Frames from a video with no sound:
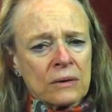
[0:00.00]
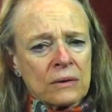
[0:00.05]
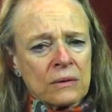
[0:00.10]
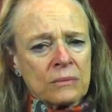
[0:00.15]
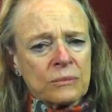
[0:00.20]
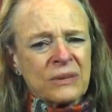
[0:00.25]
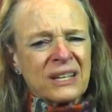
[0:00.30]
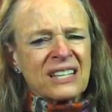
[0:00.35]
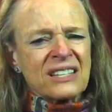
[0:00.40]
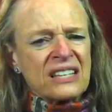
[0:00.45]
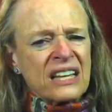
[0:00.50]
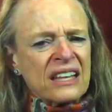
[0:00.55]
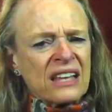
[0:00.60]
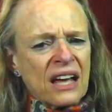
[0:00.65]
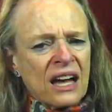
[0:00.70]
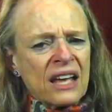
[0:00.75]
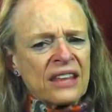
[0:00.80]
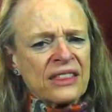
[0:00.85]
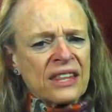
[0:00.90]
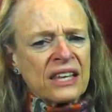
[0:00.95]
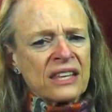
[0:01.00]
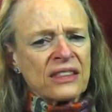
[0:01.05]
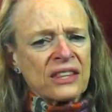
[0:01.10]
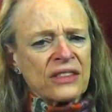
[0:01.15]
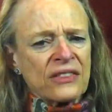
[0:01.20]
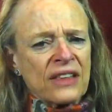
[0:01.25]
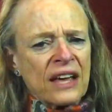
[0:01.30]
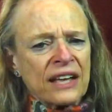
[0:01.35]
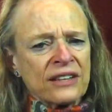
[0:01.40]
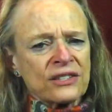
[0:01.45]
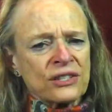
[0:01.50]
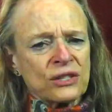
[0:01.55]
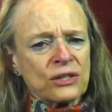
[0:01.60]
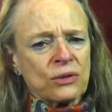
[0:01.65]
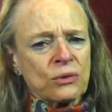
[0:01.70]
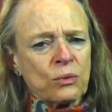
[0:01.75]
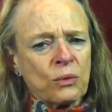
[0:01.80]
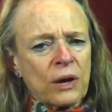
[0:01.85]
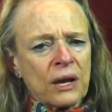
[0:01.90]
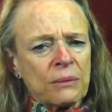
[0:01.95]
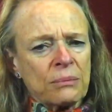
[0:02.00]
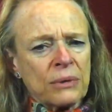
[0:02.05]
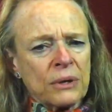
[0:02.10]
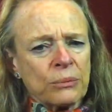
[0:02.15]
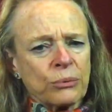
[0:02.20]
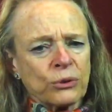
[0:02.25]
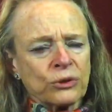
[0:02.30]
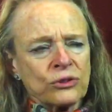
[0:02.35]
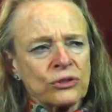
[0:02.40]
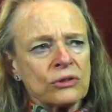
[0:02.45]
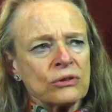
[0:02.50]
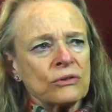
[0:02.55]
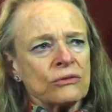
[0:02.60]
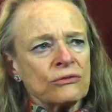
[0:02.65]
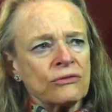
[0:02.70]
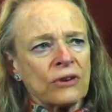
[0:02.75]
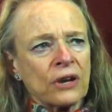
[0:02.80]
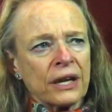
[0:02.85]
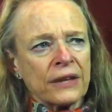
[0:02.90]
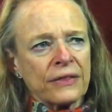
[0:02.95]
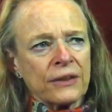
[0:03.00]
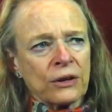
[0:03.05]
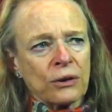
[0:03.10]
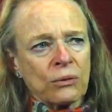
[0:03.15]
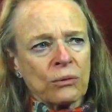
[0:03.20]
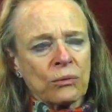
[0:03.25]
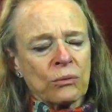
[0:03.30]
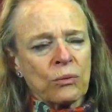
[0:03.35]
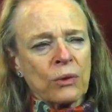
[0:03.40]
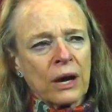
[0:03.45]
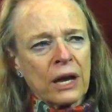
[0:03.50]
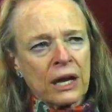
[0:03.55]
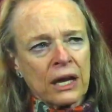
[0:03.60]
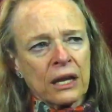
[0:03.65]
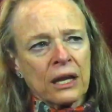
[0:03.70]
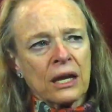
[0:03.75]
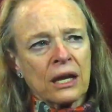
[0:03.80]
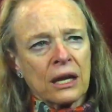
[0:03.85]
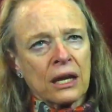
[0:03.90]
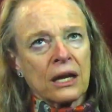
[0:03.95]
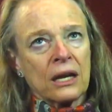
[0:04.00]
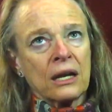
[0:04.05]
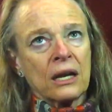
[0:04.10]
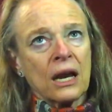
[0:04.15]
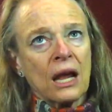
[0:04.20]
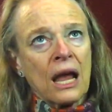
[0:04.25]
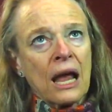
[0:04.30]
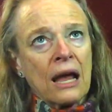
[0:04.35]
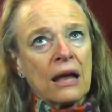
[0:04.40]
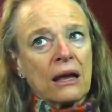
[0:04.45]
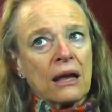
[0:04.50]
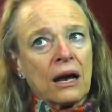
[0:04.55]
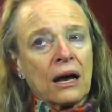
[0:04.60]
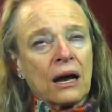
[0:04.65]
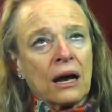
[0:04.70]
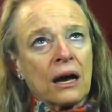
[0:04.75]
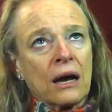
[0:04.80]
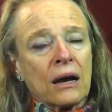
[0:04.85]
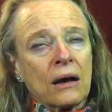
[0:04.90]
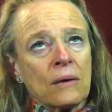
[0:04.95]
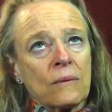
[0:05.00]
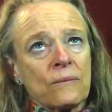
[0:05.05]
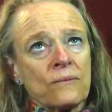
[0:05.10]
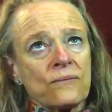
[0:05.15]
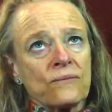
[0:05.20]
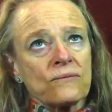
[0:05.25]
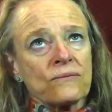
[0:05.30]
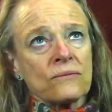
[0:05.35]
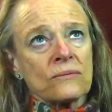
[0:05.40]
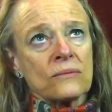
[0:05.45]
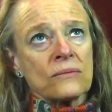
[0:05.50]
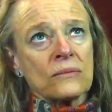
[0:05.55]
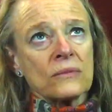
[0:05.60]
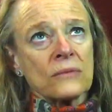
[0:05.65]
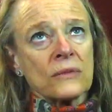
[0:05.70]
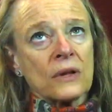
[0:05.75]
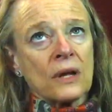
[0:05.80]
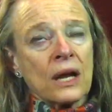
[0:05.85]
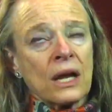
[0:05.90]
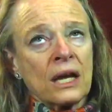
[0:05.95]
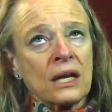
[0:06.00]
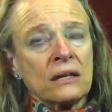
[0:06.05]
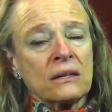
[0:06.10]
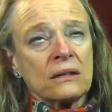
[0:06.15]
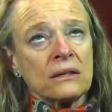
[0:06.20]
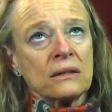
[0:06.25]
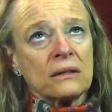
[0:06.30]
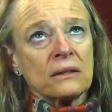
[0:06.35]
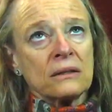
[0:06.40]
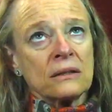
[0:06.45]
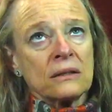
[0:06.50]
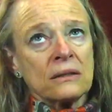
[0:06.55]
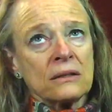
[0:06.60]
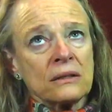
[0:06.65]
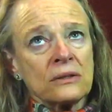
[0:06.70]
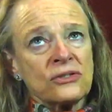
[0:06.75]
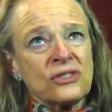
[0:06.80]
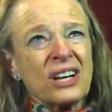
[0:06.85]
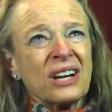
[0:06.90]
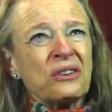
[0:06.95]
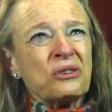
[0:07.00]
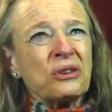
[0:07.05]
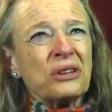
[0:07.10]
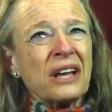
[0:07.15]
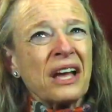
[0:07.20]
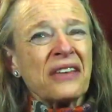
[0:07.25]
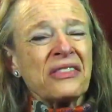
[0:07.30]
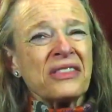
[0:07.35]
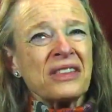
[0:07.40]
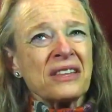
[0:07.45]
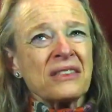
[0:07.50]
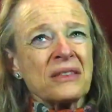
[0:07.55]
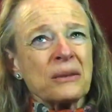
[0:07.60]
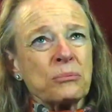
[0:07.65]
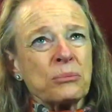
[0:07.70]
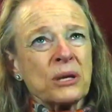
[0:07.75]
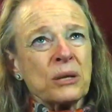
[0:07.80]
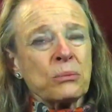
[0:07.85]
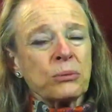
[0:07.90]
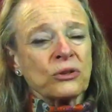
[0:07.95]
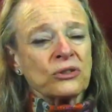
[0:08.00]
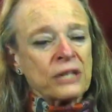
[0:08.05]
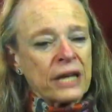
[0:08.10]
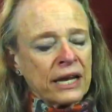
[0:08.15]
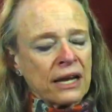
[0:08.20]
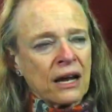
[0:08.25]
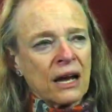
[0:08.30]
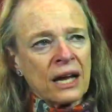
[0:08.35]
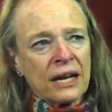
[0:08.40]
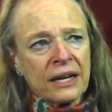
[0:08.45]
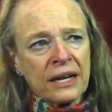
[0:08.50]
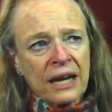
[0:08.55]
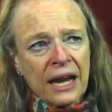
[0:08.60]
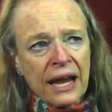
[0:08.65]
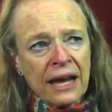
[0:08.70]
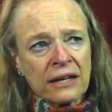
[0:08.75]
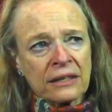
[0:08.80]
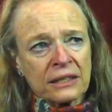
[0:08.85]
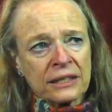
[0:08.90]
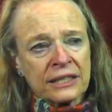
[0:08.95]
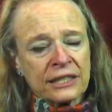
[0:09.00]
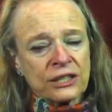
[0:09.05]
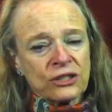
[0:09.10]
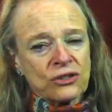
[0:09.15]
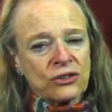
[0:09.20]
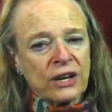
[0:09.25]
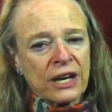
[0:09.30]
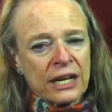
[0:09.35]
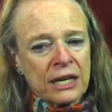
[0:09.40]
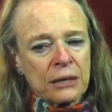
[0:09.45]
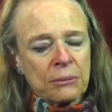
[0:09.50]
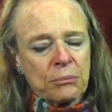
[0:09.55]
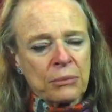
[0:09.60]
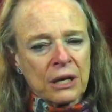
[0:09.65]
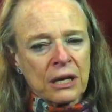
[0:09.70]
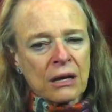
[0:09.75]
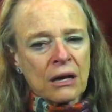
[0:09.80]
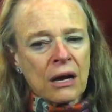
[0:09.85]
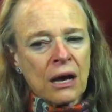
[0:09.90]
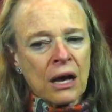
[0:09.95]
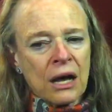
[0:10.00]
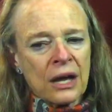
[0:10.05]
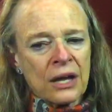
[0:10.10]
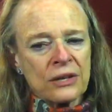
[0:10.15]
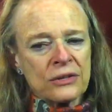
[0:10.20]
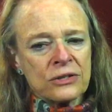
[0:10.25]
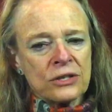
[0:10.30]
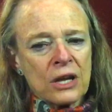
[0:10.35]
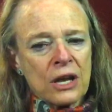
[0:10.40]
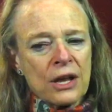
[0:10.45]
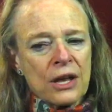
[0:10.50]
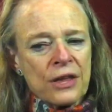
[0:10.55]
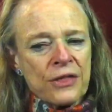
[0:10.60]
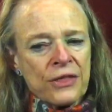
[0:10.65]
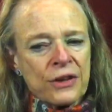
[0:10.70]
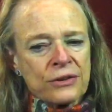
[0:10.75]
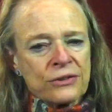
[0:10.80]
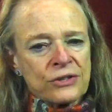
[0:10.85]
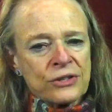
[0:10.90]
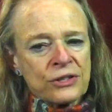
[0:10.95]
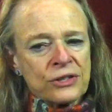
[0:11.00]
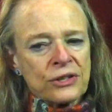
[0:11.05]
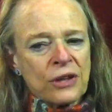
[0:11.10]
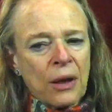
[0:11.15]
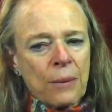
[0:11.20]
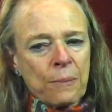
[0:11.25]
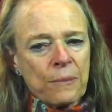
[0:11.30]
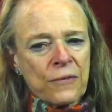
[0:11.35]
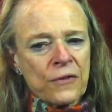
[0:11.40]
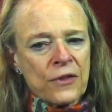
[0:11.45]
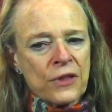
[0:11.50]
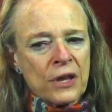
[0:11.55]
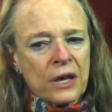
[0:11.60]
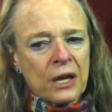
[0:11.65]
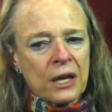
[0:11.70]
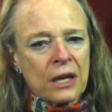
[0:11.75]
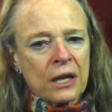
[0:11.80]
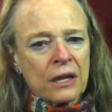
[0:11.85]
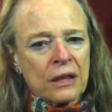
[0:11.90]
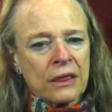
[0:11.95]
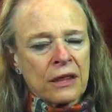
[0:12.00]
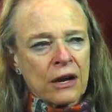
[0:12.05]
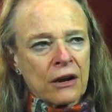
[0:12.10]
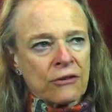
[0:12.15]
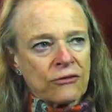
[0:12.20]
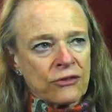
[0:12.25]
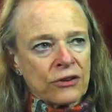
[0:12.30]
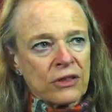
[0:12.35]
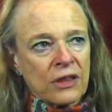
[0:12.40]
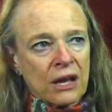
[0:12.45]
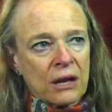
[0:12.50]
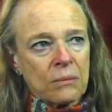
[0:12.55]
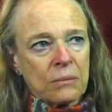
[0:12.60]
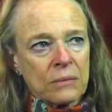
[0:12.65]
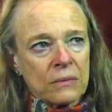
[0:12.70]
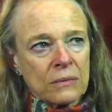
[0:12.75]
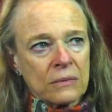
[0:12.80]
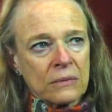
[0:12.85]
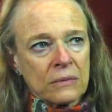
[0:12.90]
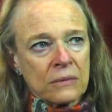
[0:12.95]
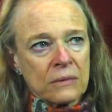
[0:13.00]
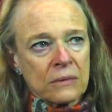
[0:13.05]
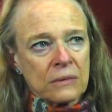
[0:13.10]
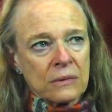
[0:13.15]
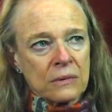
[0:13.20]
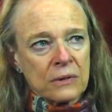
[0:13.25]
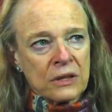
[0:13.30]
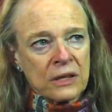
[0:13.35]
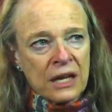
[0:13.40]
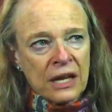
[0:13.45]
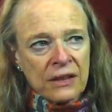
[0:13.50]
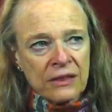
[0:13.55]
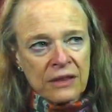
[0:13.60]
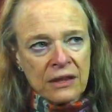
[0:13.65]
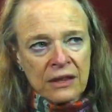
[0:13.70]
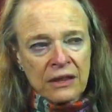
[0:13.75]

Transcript: Because I think that that's the way people do find their way in. And generally I think that people take on analytic training because there's something there for them that